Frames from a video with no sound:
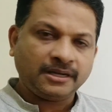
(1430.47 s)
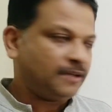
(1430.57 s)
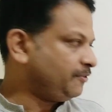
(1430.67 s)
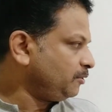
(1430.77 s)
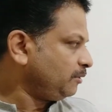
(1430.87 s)

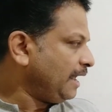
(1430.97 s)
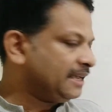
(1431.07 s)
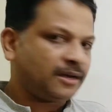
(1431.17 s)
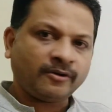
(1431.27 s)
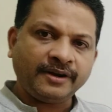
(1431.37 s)
If you
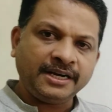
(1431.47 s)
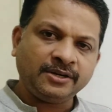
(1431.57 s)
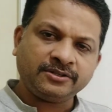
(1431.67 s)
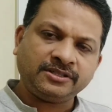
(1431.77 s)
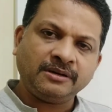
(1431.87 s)
like our
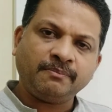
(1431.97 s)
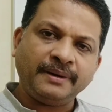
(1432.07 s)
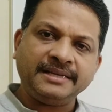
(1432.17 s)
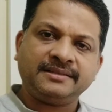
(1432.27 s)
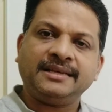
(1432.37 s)
videos,
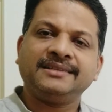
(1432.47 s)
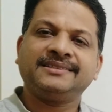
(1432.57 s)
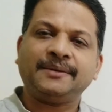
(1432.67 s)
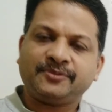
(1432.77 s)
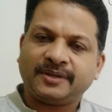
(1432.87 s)
please
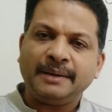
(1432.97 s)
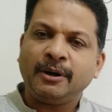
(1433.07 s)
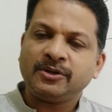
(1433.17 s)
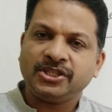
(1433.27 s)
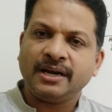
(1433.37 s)
subscribe
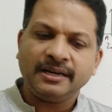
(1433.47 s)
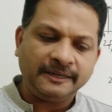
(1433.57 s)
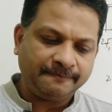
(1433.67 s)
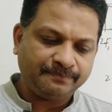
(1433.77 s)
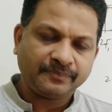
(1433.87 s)
our
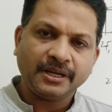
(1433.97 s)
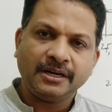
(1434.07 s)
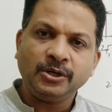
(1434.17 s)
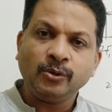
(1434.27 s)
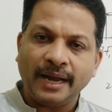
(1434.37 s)
channel,
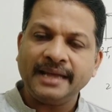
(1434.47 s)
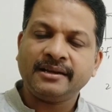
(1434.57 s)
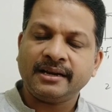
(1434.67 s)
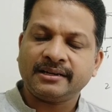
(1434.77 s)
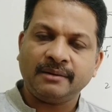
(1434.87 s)
do like
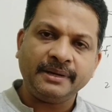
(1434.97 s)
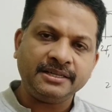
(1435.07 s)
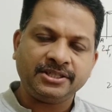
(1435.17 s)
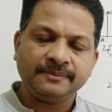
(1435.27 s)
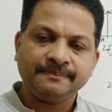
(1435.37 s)
and
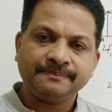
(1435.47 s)
comment,